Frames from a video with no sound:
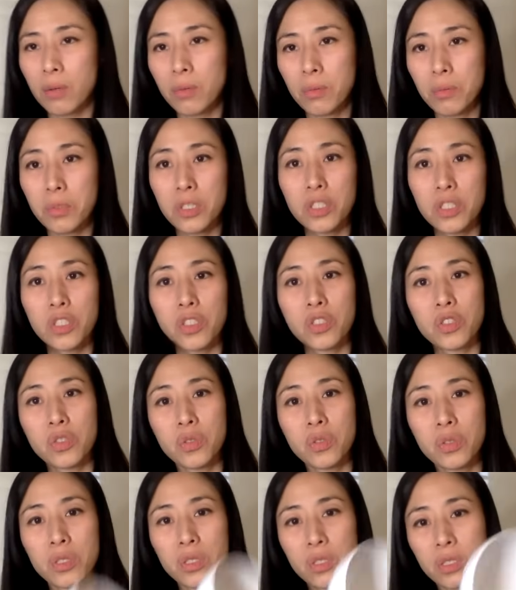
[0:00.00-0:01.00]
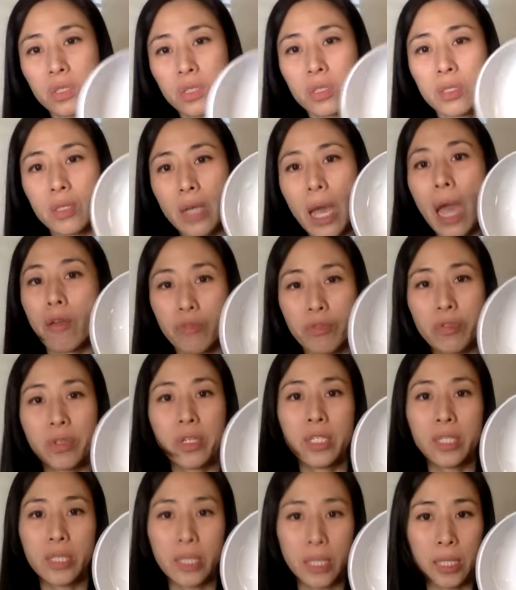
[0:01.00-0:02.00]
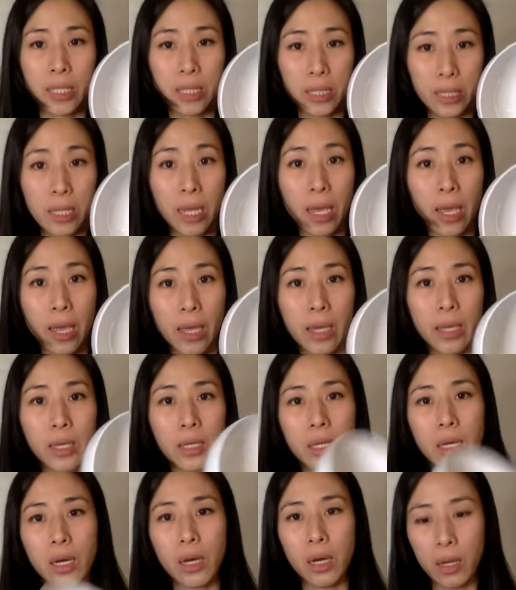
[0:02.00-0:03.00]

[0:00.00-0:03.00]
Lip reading: We just use this every day,